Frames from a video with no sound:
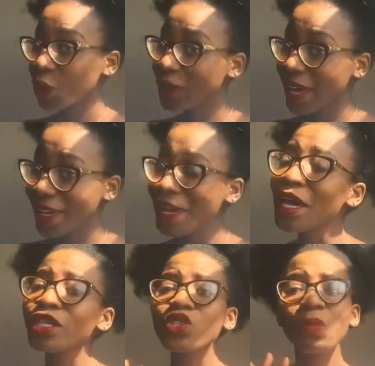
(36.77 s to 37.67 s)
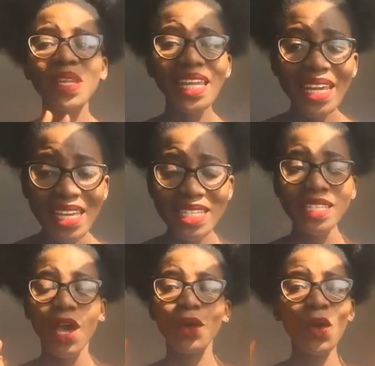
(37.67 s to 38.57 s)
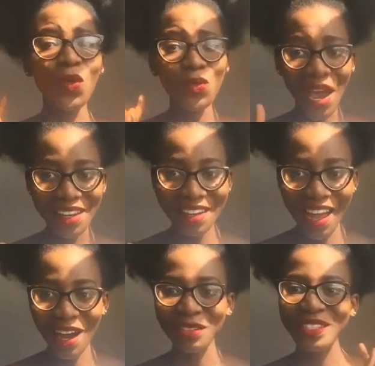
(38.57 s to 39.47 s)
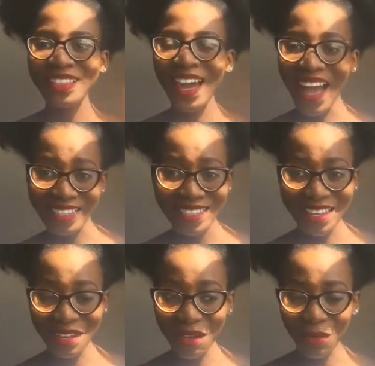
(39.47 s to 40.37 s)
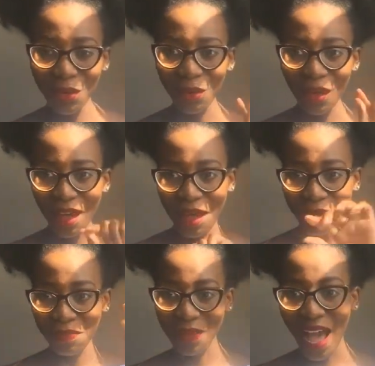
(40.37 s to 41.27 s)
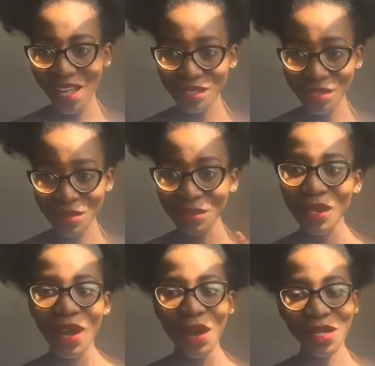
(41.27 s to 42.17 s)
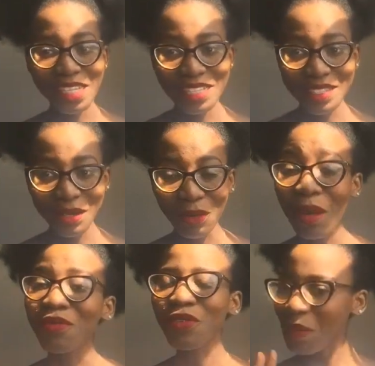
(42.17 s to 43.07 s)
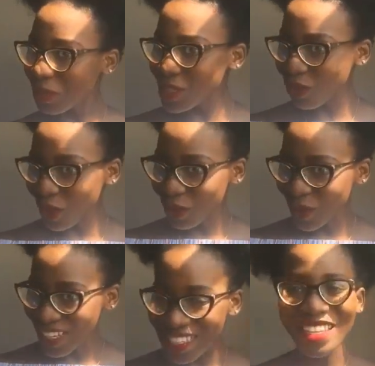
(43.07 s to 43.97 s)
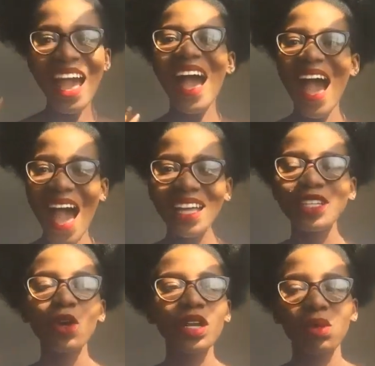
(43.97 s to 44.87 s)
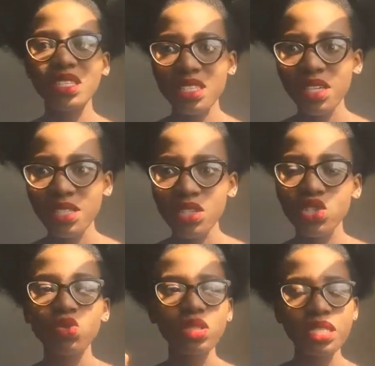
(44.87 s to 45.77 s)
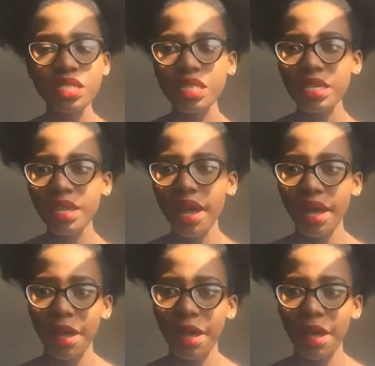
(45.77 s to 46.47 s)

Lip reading: Okay, so please go right now to the at Senero handle on Instagram. Remember to follow us, and on our status you would see